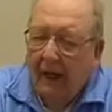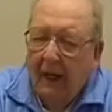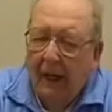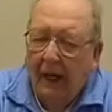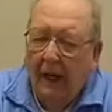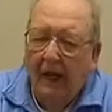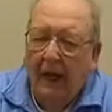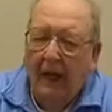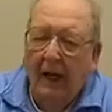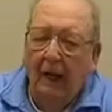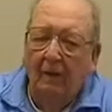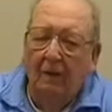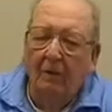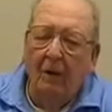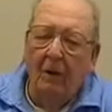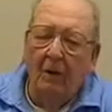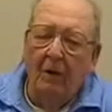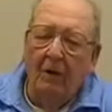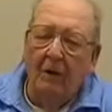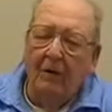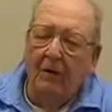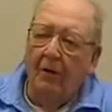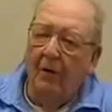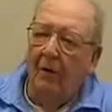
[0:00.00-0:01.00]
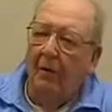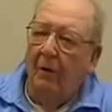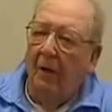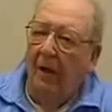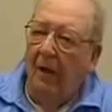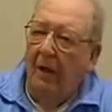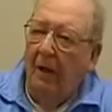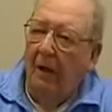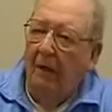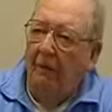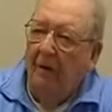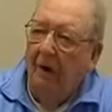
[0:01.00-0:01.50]
And every once in a
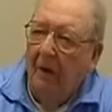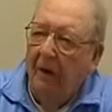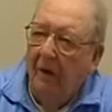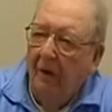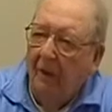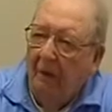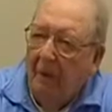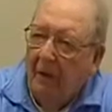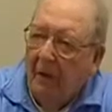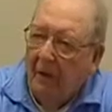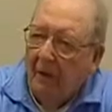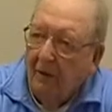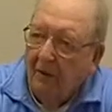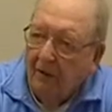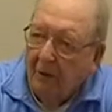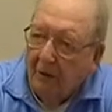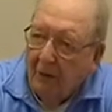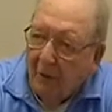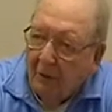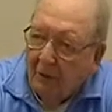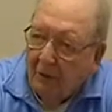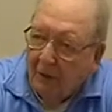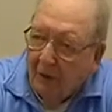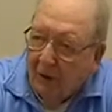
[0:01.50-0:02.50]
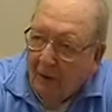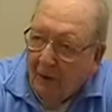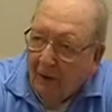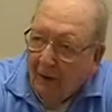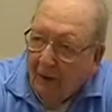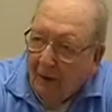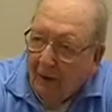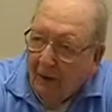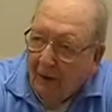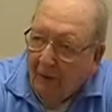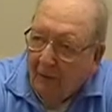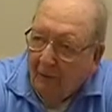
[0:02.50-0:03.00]
while, they would have bigger ships come
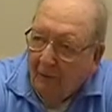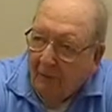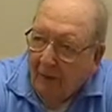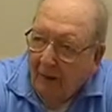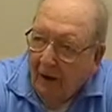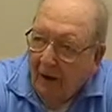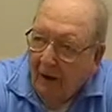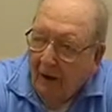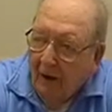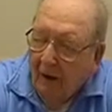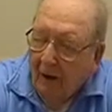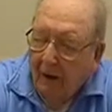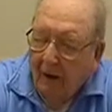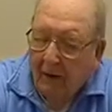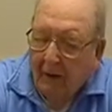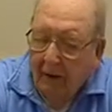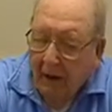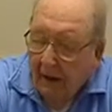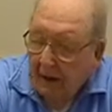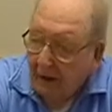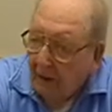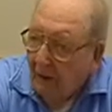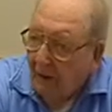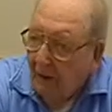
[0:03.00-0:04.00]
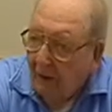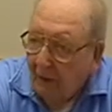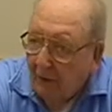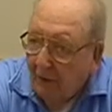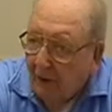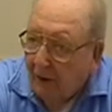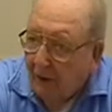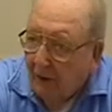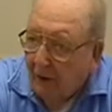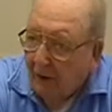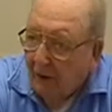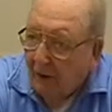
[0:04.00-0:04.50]
in and fire. They had the New
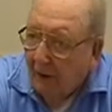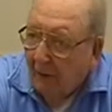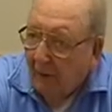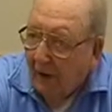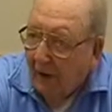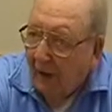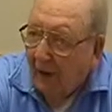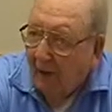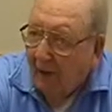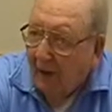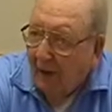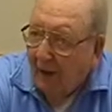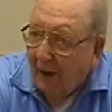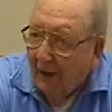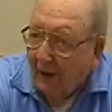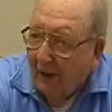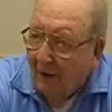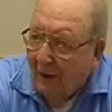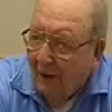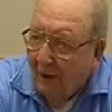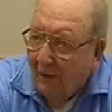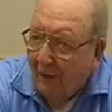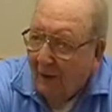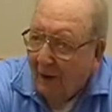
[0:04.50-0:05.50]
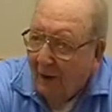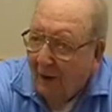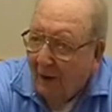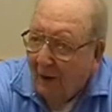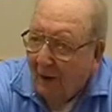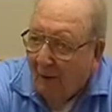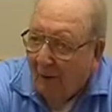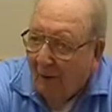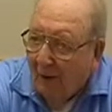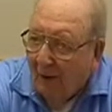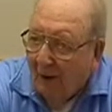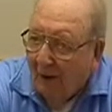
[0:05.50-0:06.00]
Jersey battle wagon come in
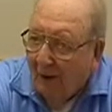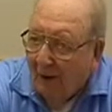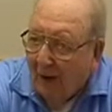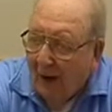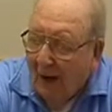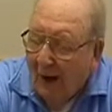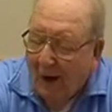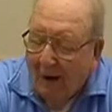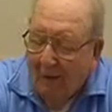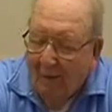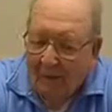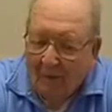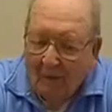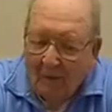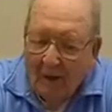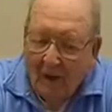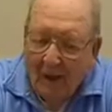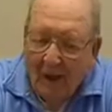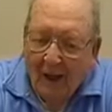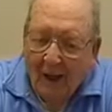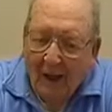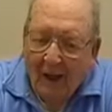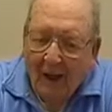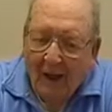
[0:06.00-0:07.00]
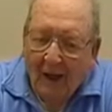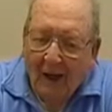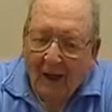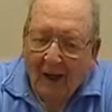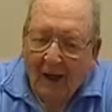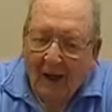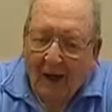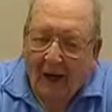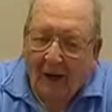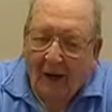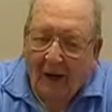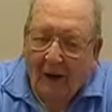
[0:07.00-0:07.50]
there one time
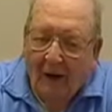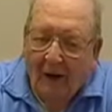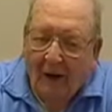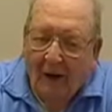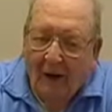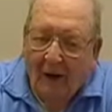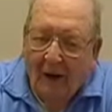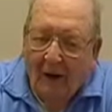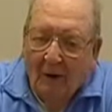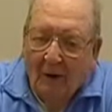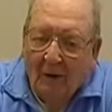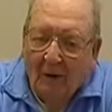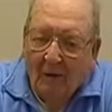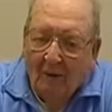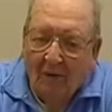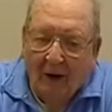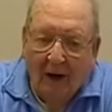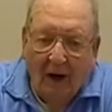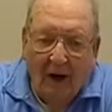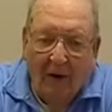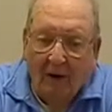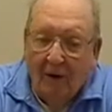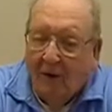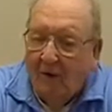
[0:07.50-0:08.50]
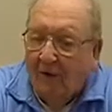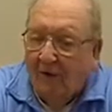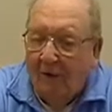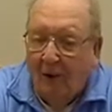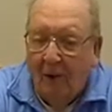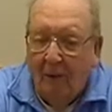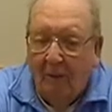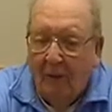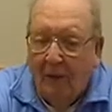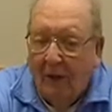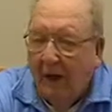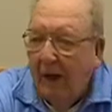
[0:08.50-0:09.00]
and uh, fired at
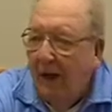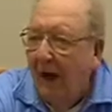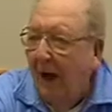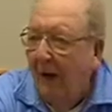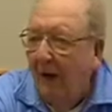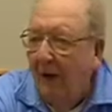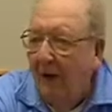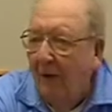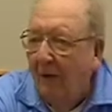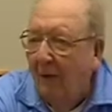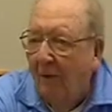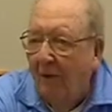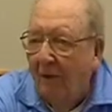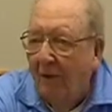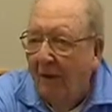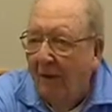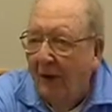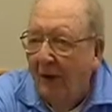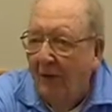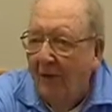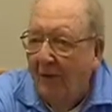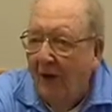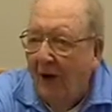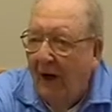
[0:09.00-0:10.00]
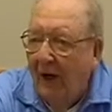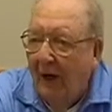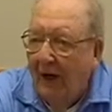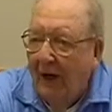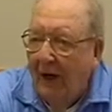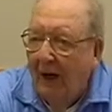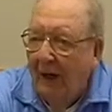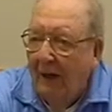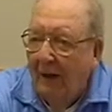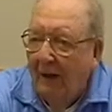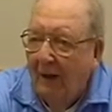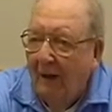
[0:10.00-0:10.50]
something. I don't know what they shot
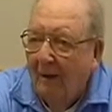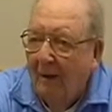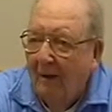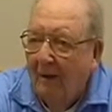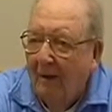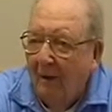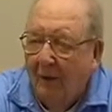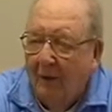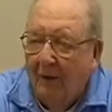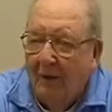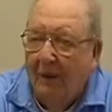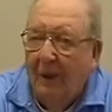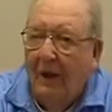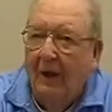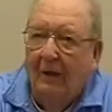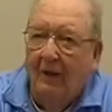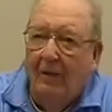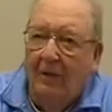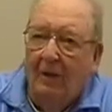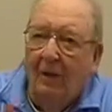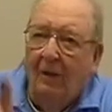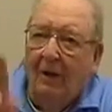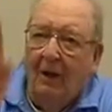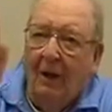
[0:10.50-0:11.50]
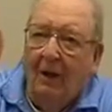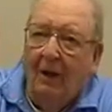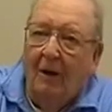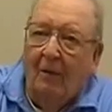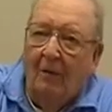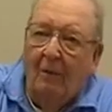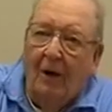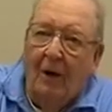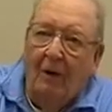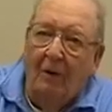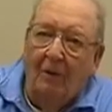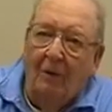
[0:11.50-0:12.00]
at. Of course, they shoot in
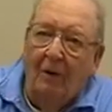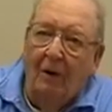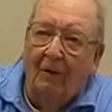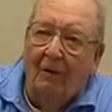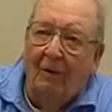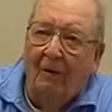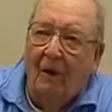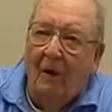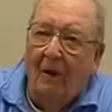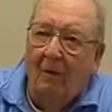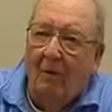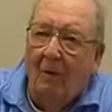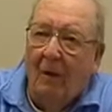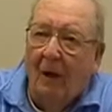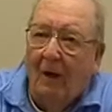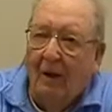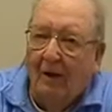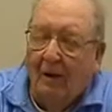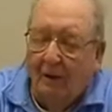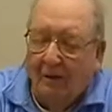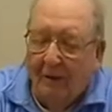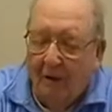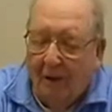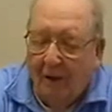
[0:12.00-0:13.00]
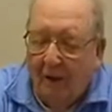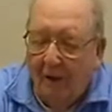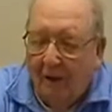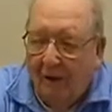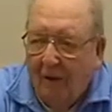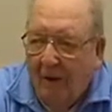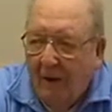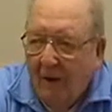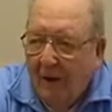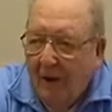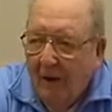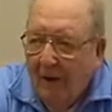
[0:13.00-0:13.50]
about twenty-five miles, you
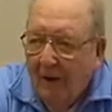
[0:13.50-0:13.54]
know.